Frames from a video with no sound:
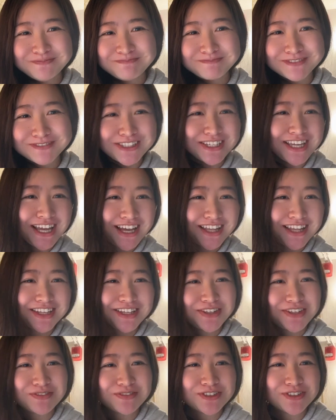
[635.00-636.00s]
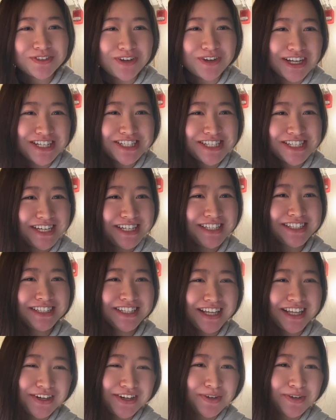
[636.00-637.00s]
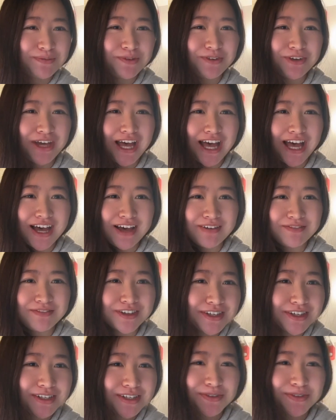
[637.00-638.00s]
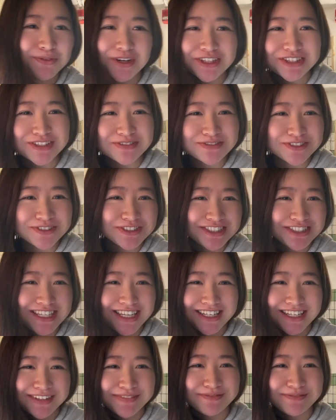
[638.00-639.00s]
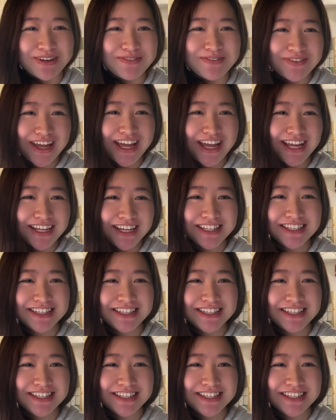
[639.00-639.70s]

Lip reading: So yeah, thank you for watching. I hope you have a wonderful day. Bye bye.